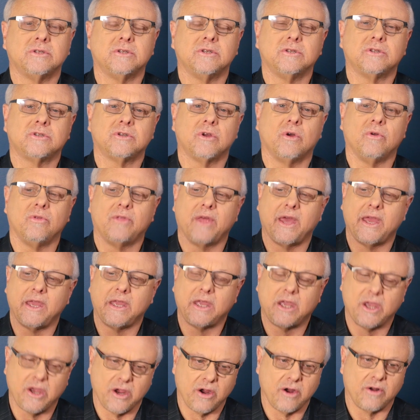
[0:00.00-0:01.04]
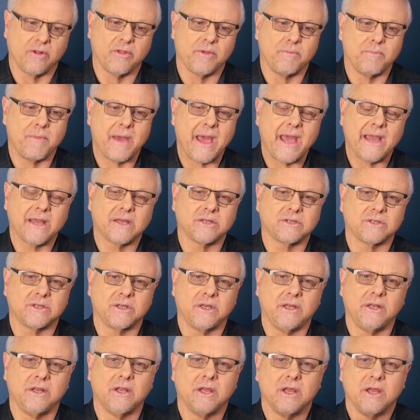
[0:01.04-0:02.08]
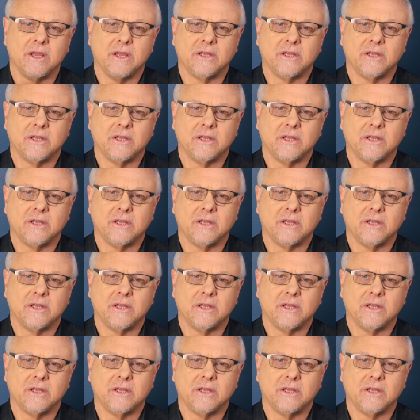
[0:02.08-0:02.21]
and so they gear the magazine